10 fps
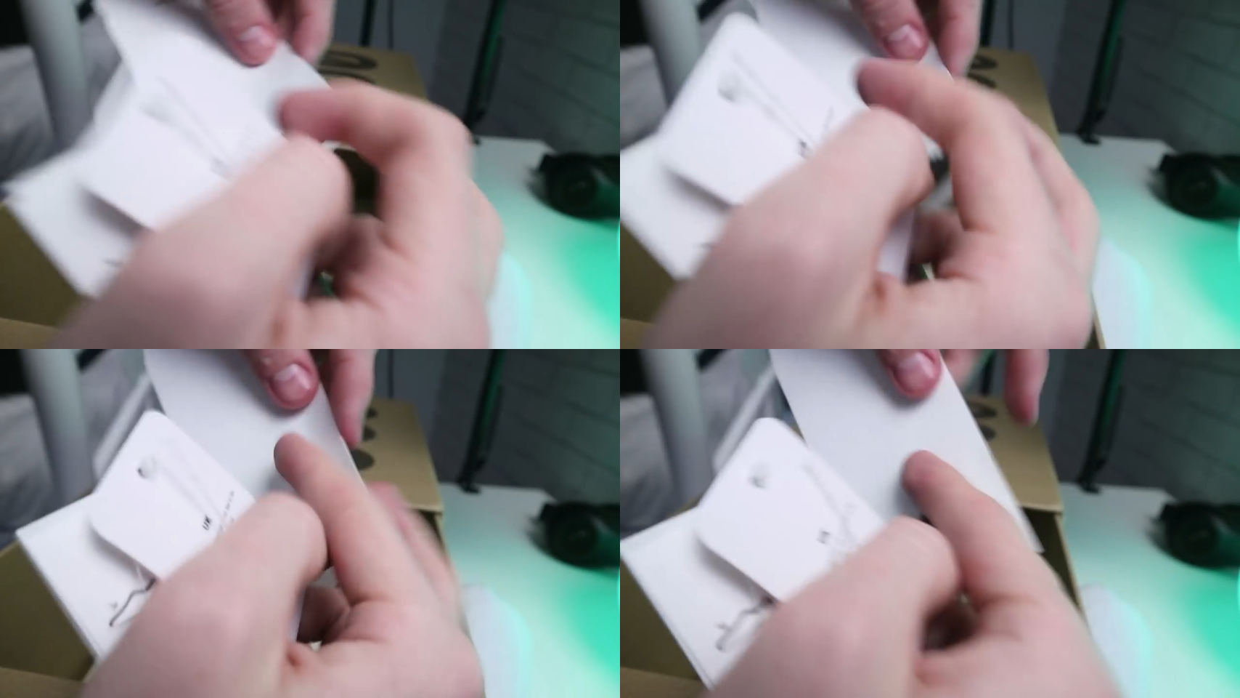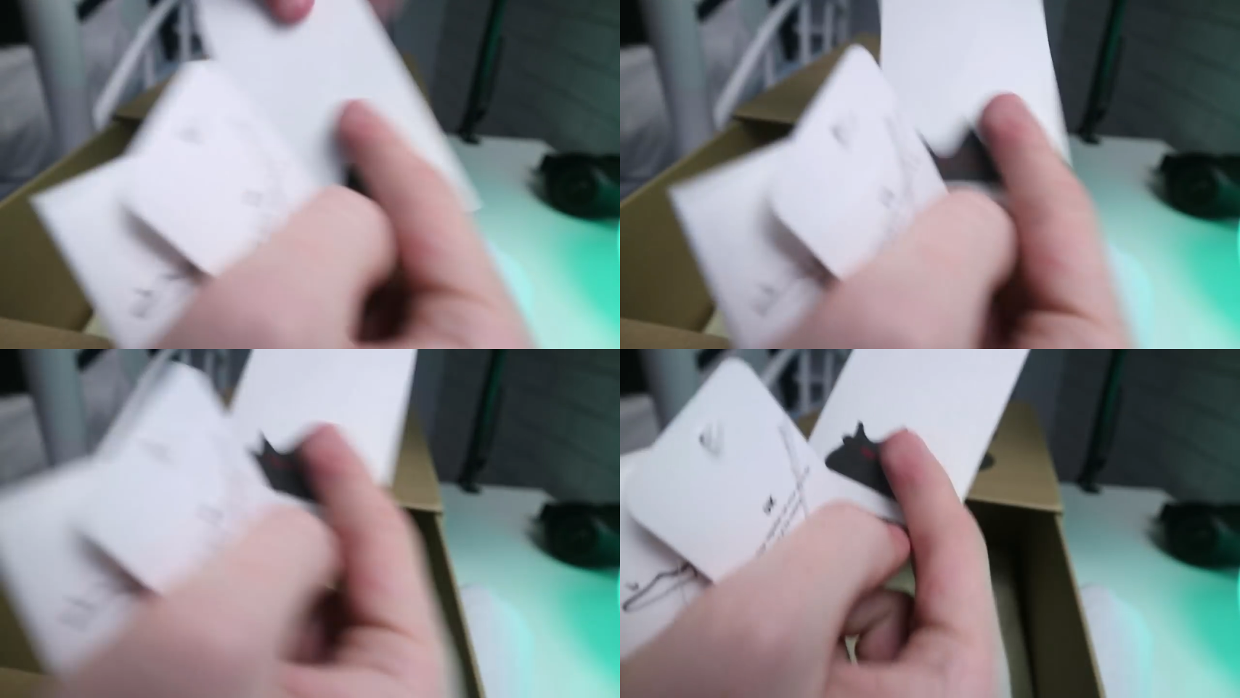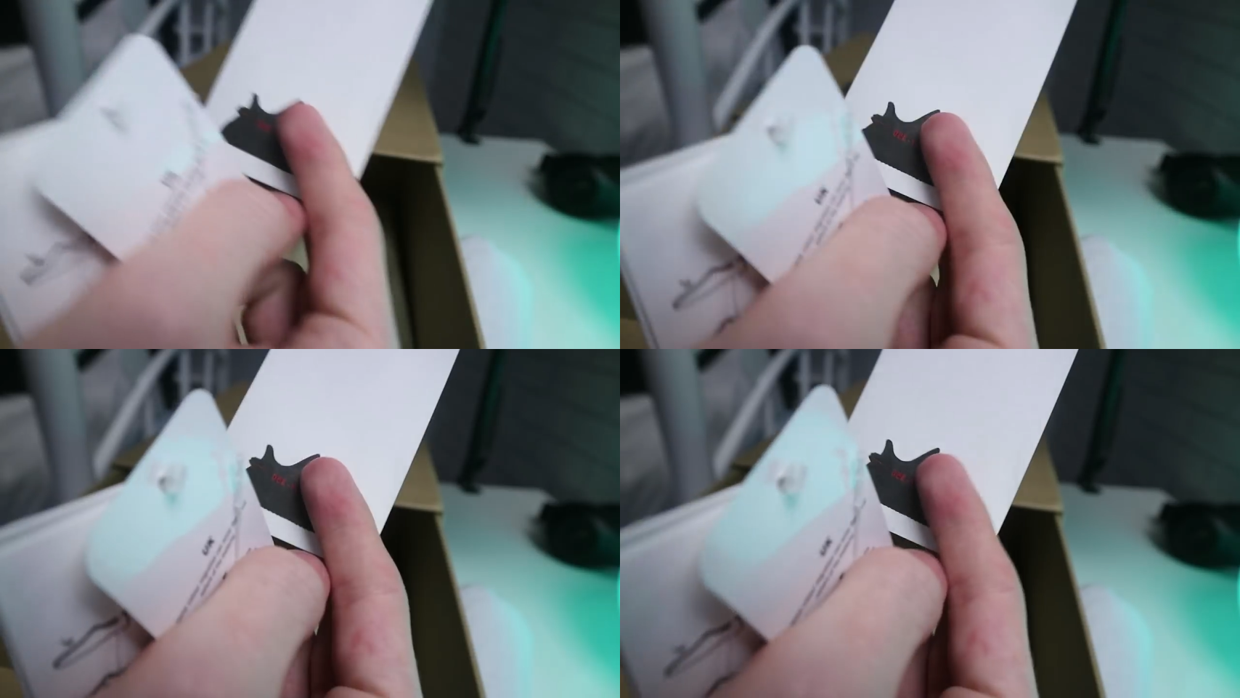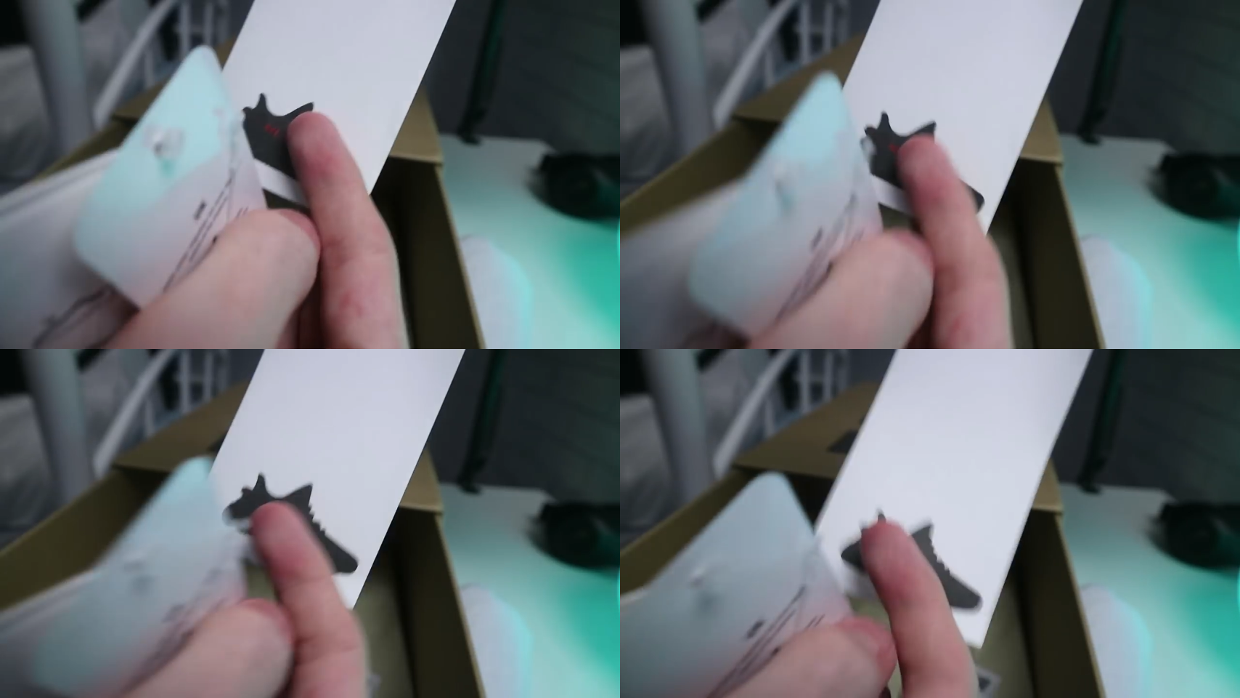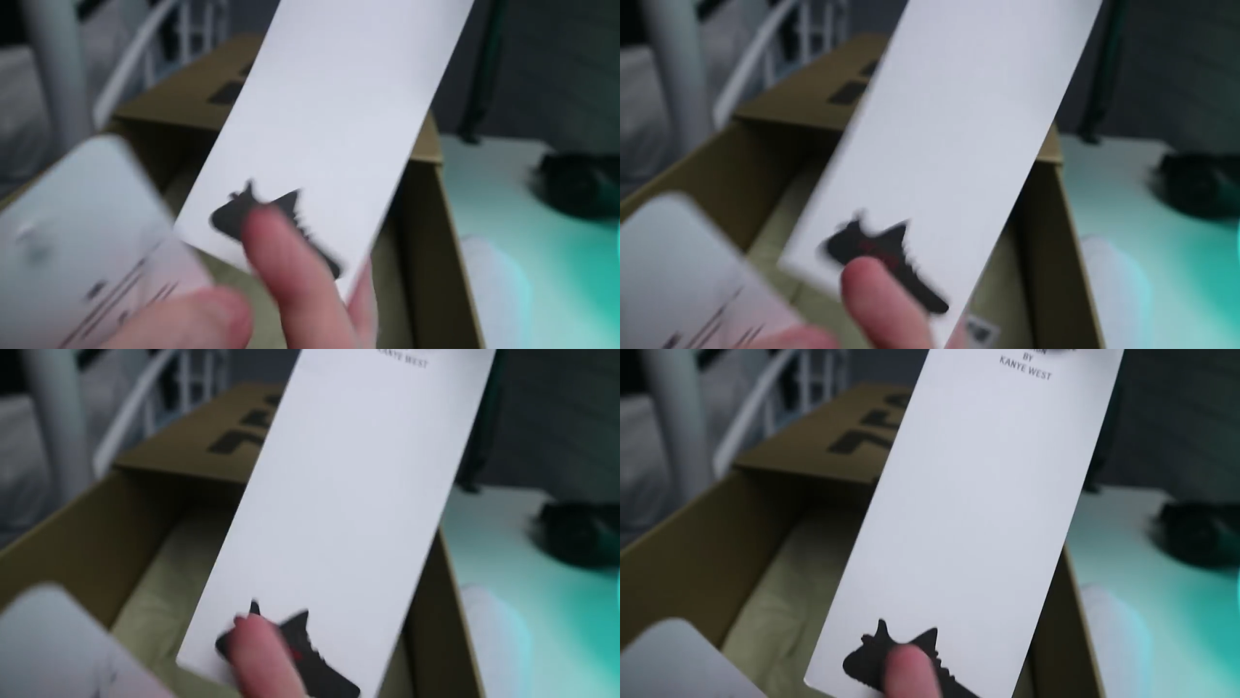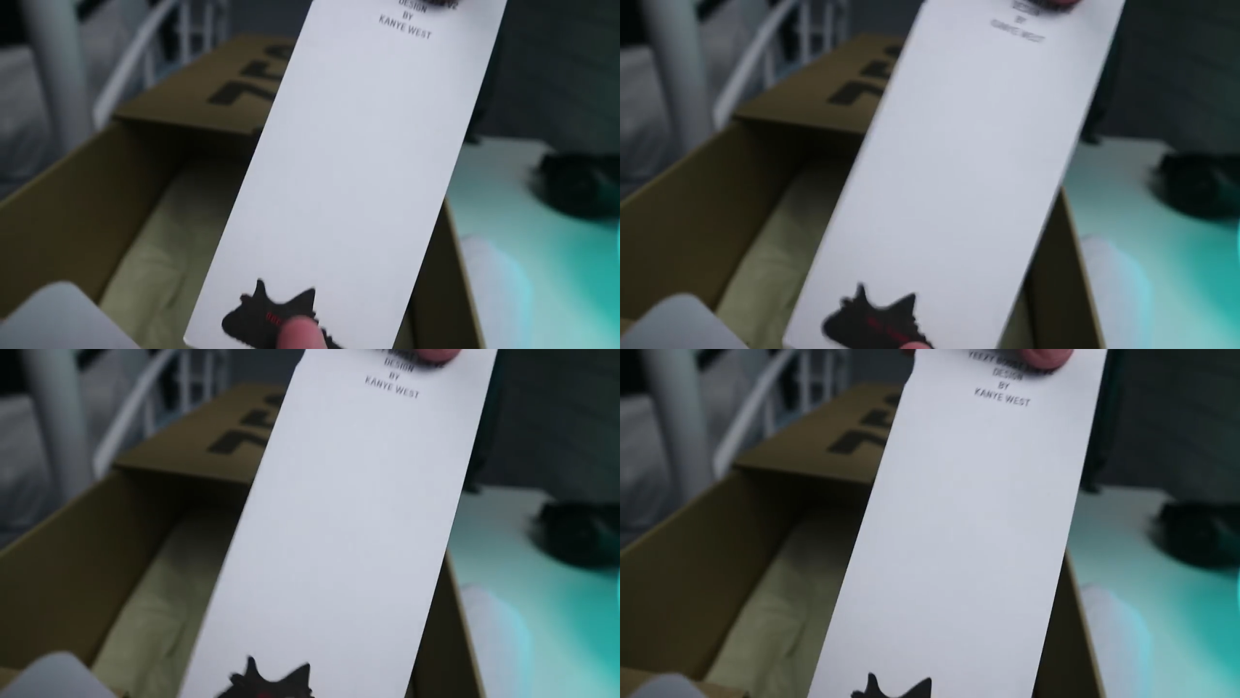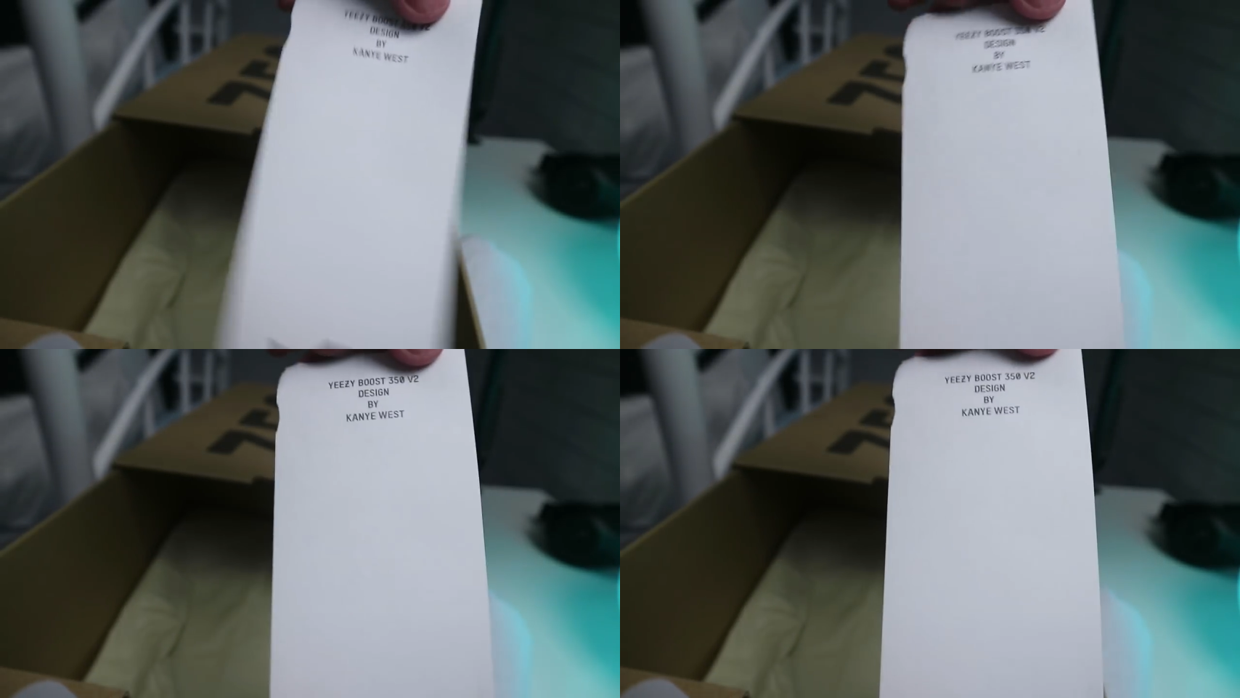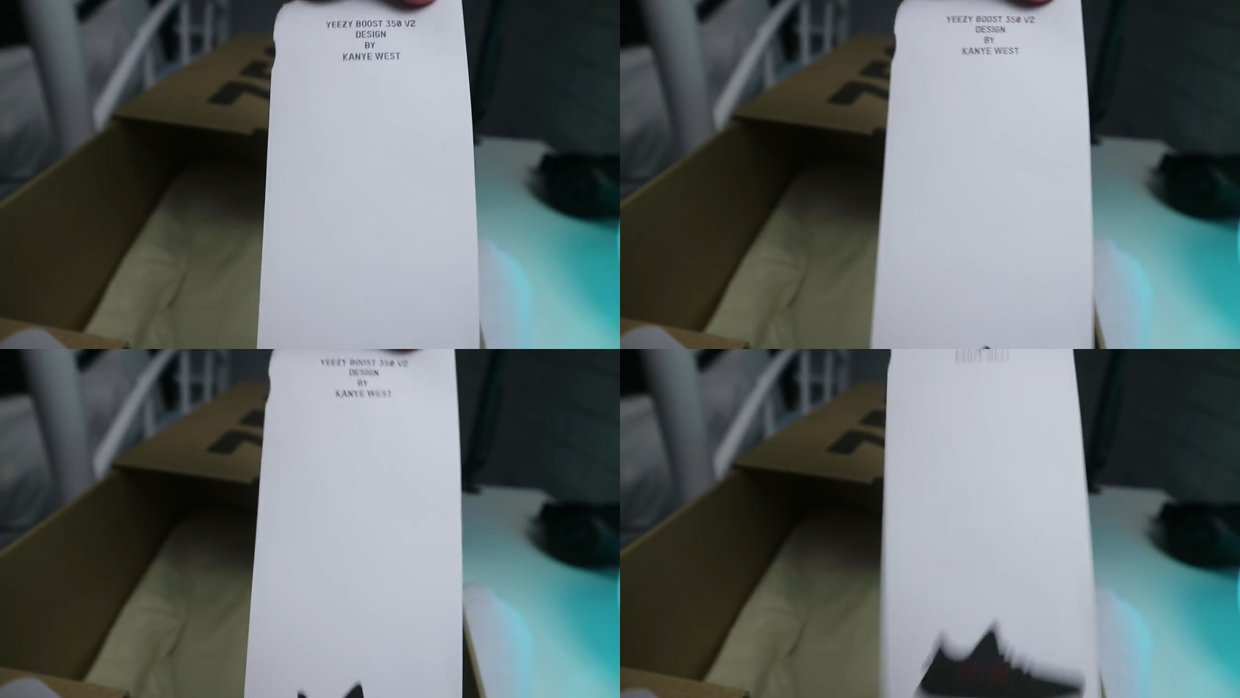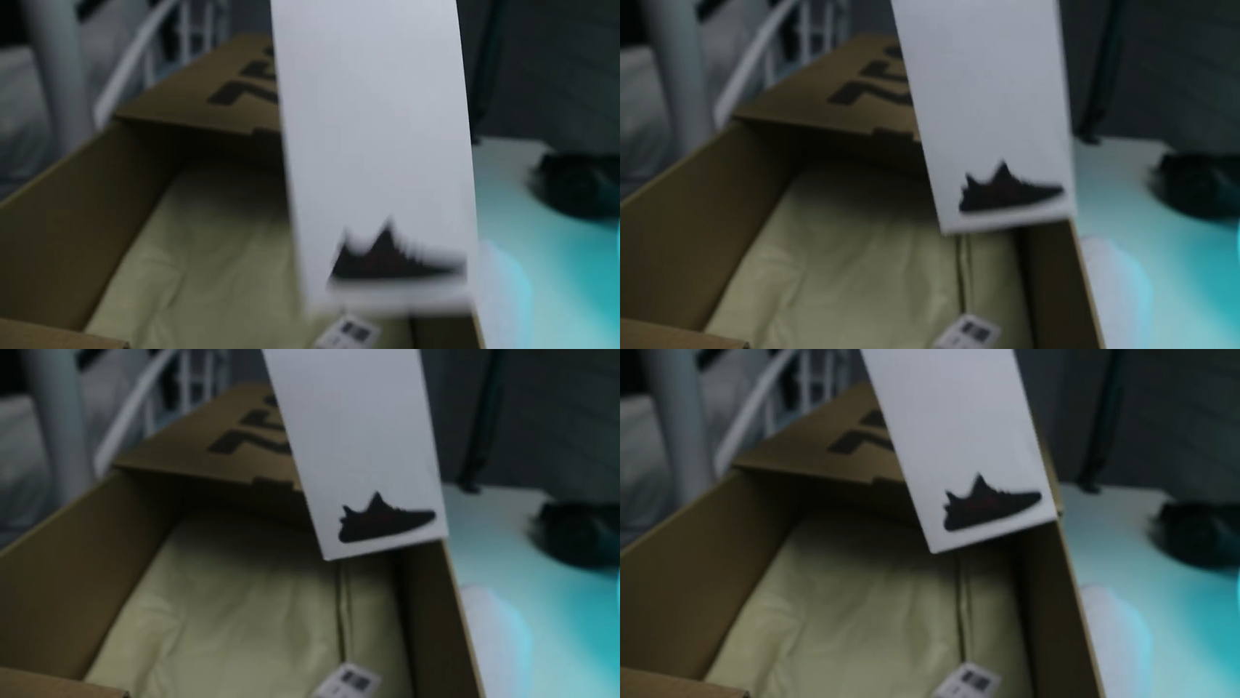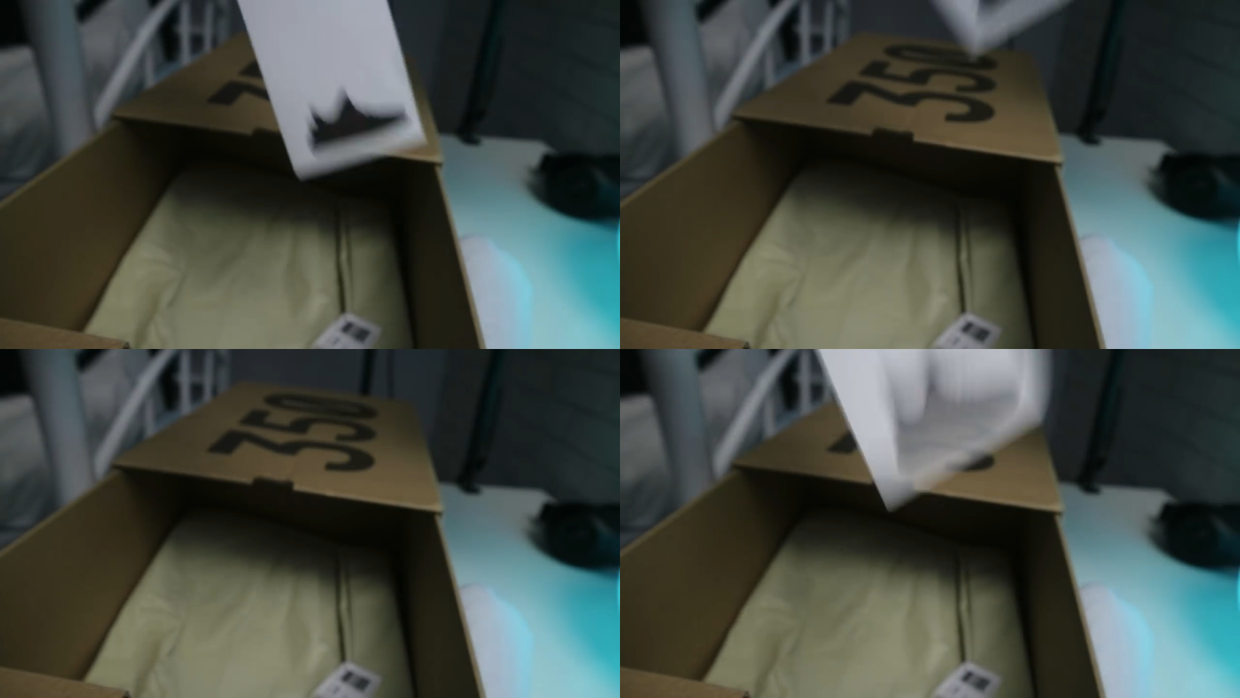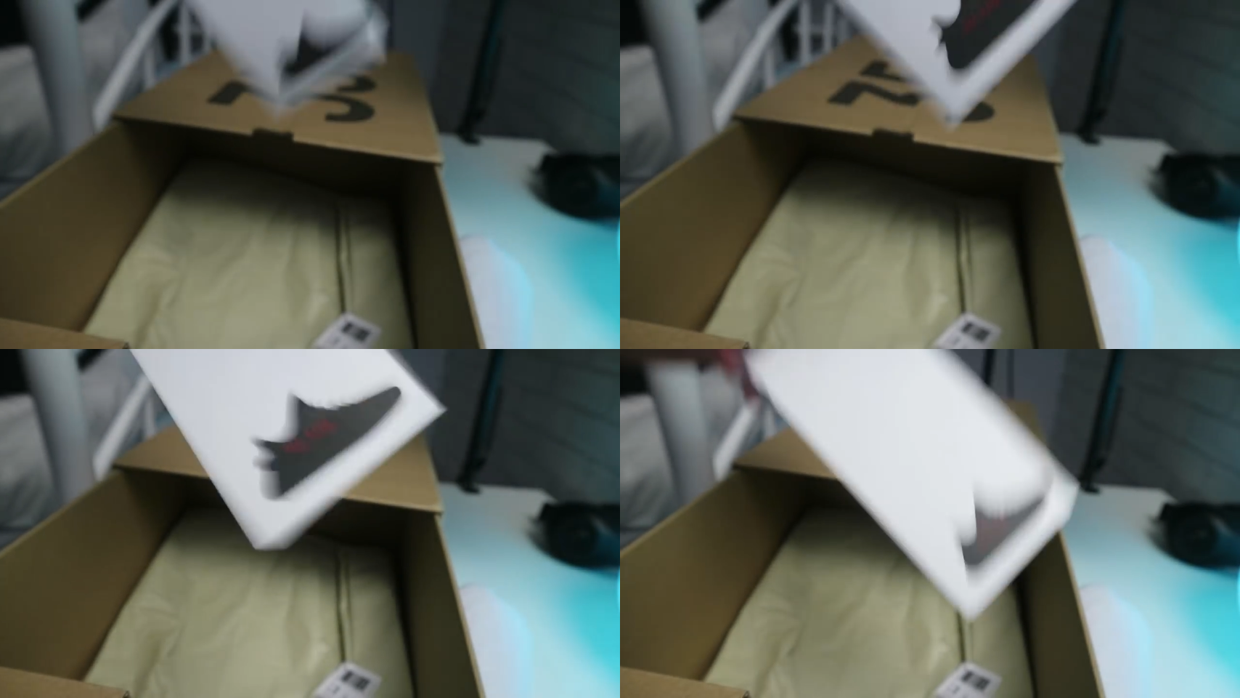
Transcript: No face is visible, so there are no lips to read.